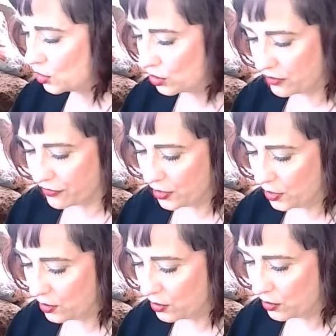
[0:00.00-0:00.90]
good for
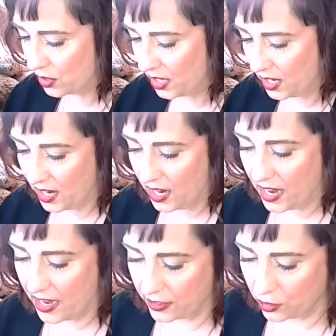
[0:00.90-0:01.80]
you,
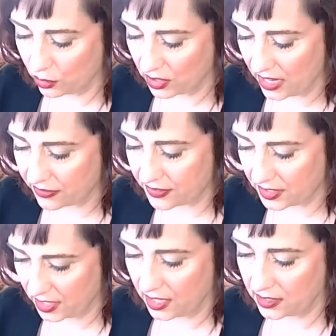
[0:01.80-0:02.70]
and you left,
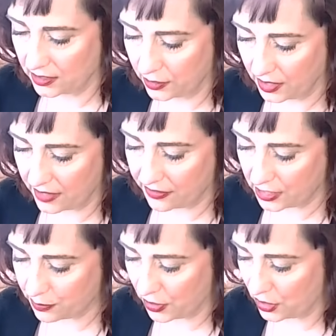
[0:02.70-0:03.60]
yeah, you left
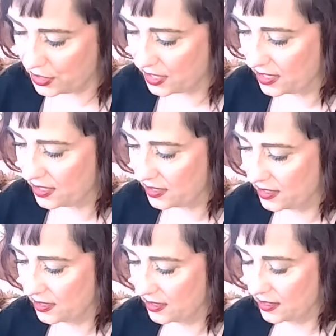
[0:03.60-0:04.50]
this person
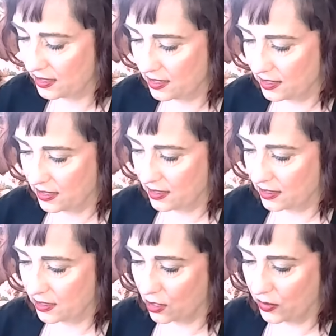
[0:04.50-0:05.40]

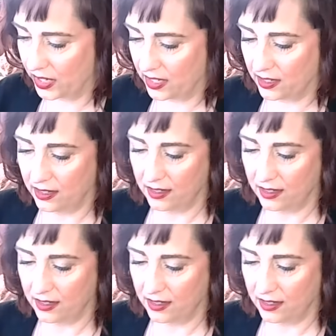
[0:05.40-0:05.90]
going,